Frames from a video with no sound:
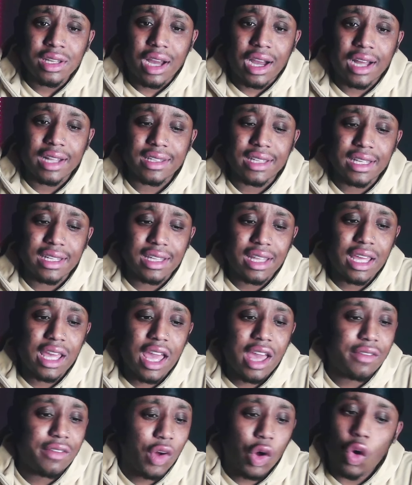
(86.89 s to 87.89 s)
I think they
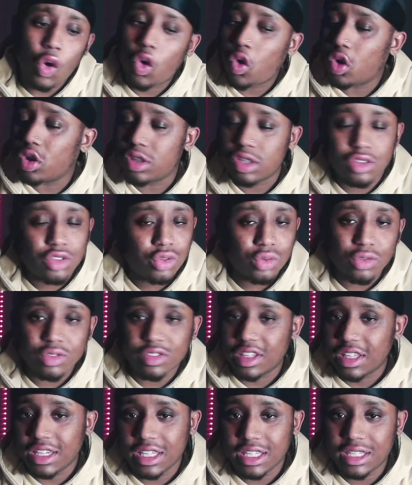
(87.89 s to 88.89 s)
have all the tools
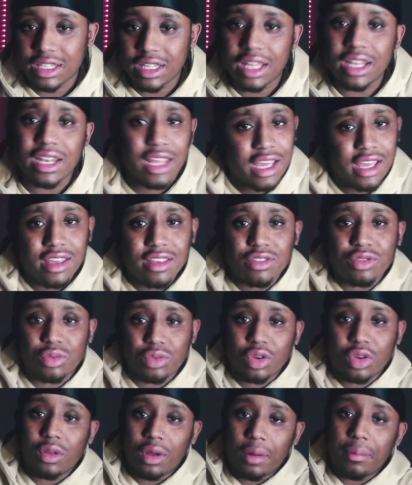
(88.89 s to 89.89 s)
they need, and he's
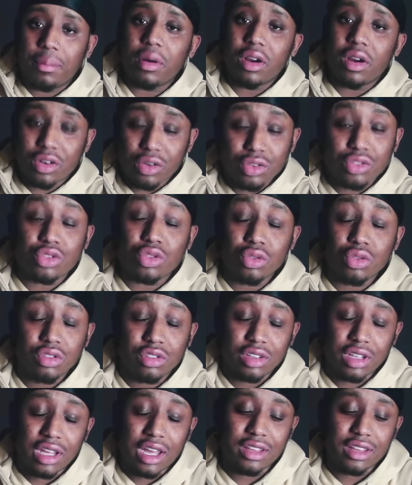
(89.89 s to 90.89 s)
a part of those
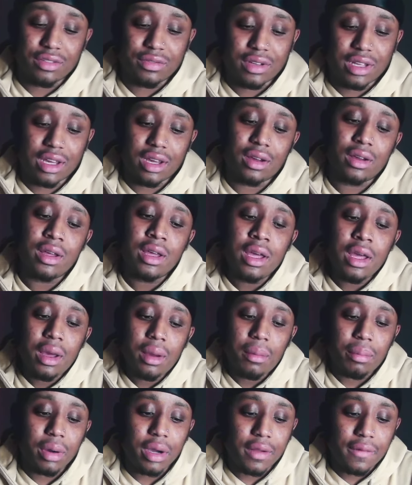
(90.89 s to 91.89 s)
tools as of now.
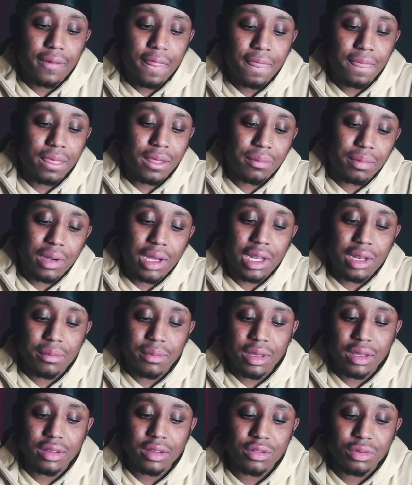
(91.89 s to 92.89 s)
But the problem
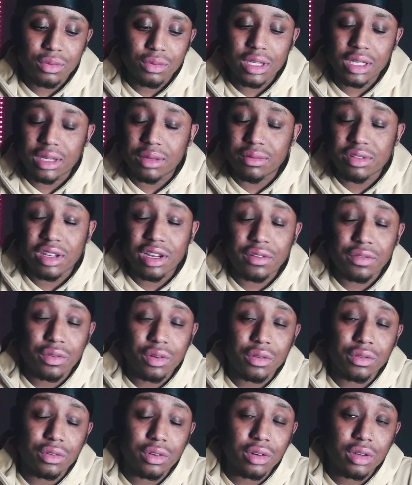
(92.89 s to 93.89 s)
is when it comes to that
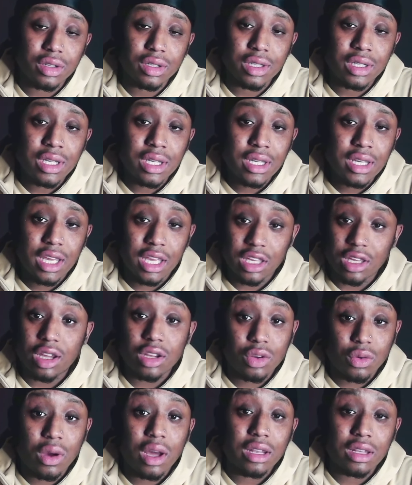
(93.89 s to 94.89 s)
fourth quarter, and y'all
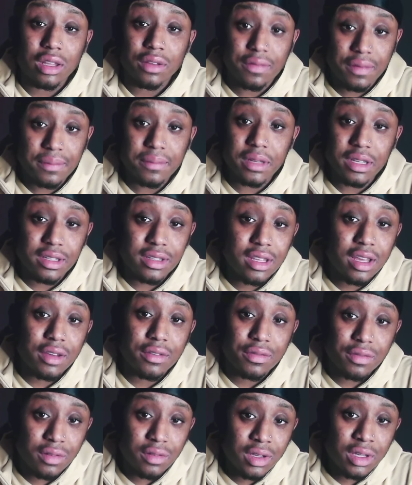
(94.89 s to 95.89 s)
know I love him to
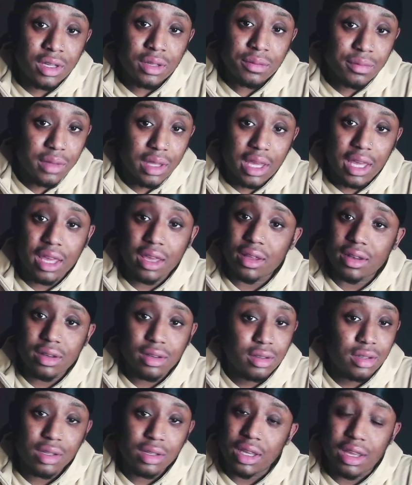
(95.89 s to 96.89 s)
death, and
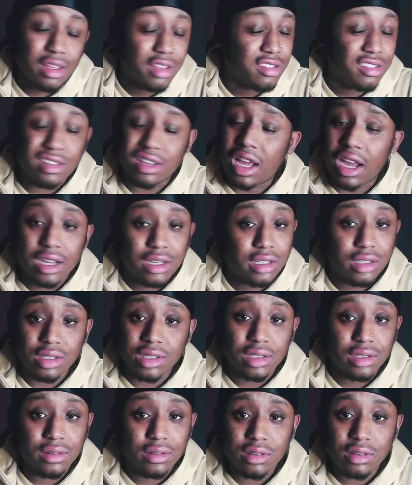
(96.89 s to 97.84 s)
it's not good.